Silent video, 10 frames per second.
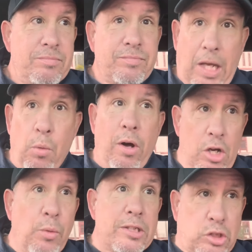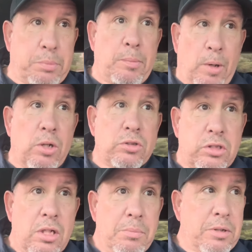They want to win Super Bowls,
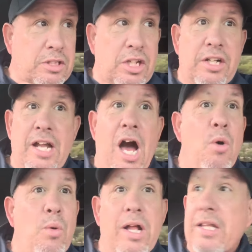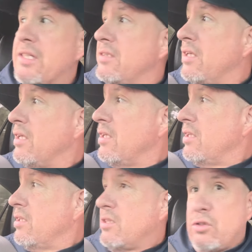but they're not willing
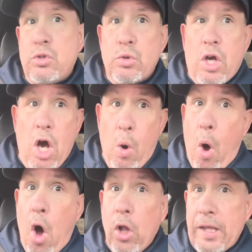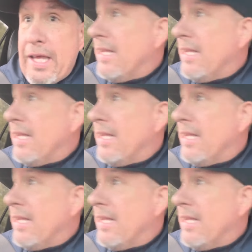to go all in.